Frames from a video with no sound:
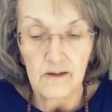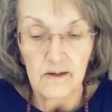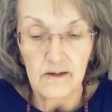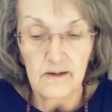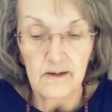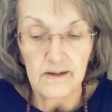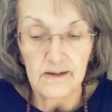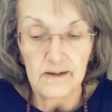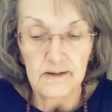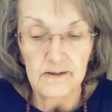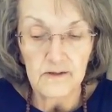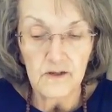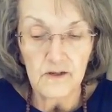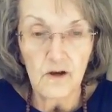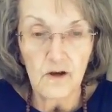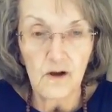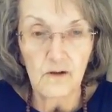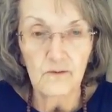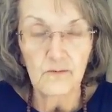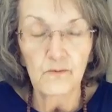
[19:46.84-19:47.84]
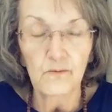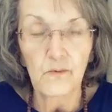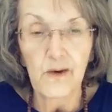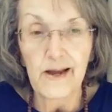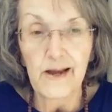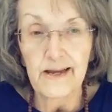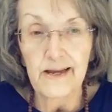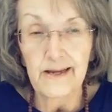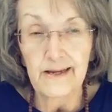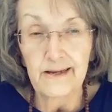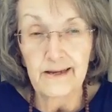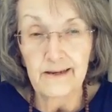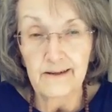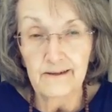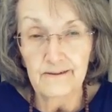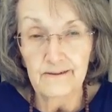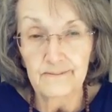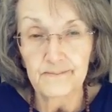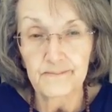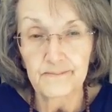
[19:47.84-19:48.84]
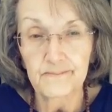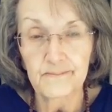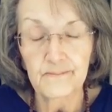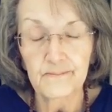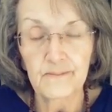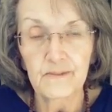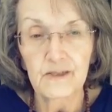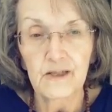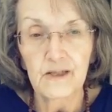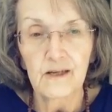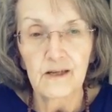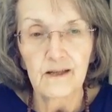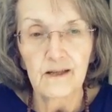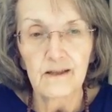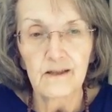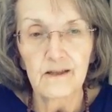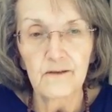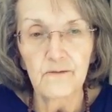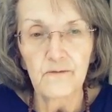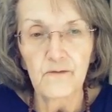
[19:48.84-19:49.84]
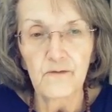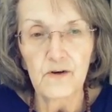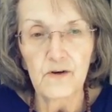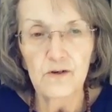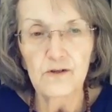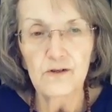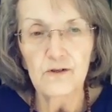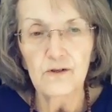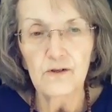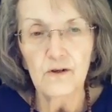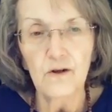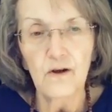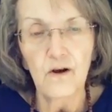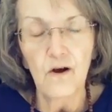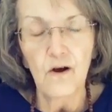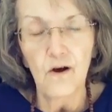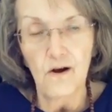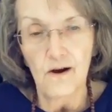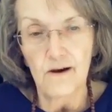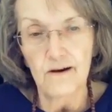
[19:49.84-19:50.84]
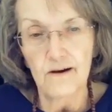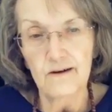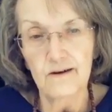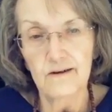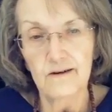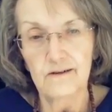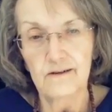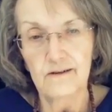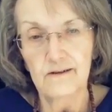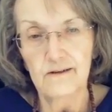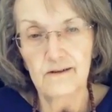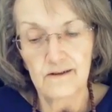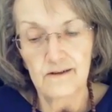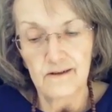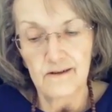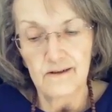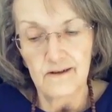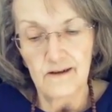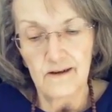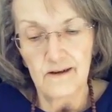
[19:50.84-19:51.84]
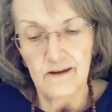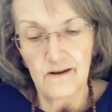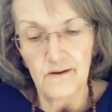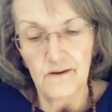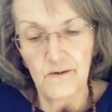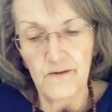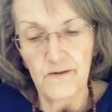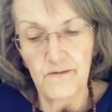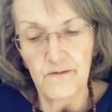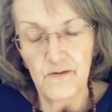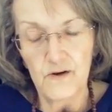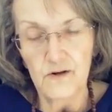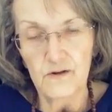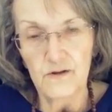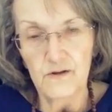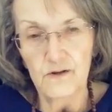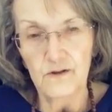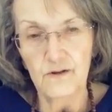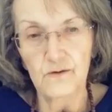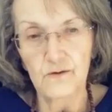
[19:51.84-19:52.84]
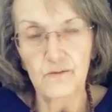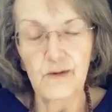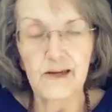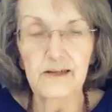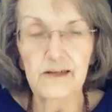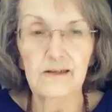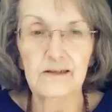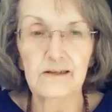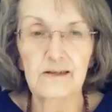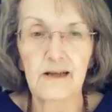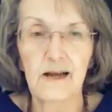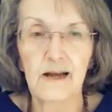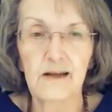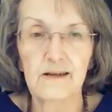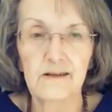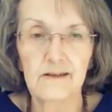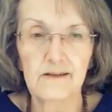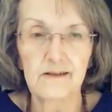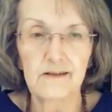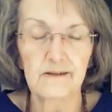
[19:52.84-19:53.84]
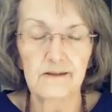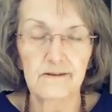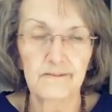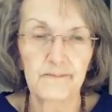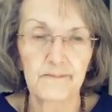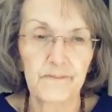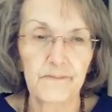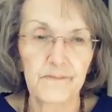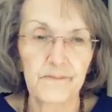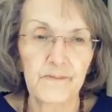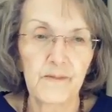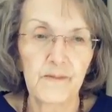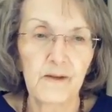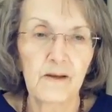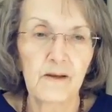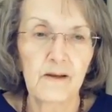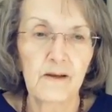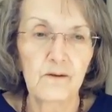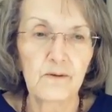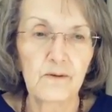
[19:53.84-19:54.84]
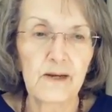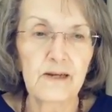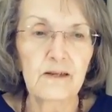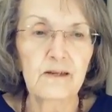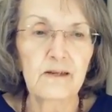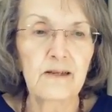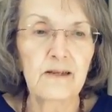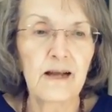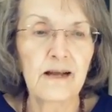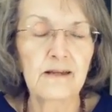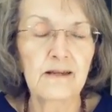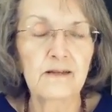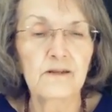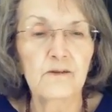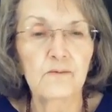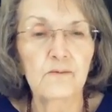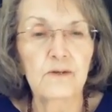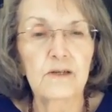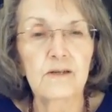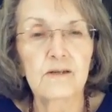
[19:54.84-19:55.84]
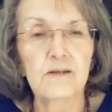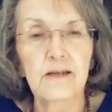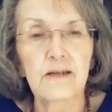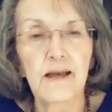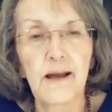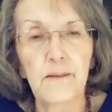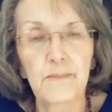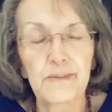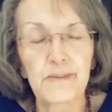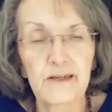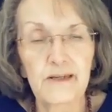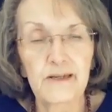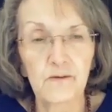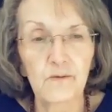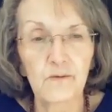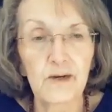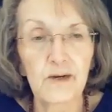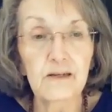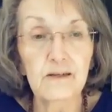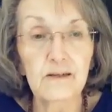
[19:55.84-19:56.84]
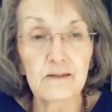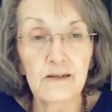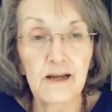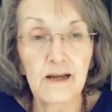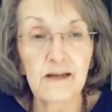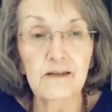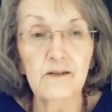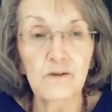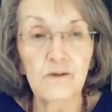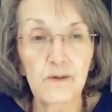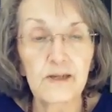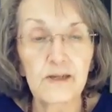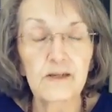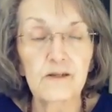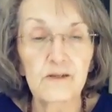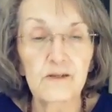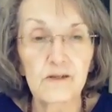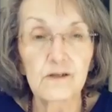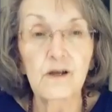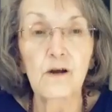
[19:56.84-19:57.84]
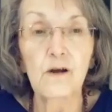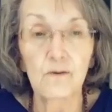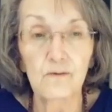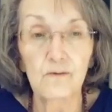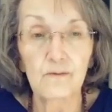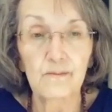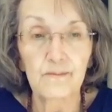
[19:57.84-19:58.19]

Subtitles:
and it's called RAIN. The first R refers to recognize. Recognize what is happening. Recognize what is so.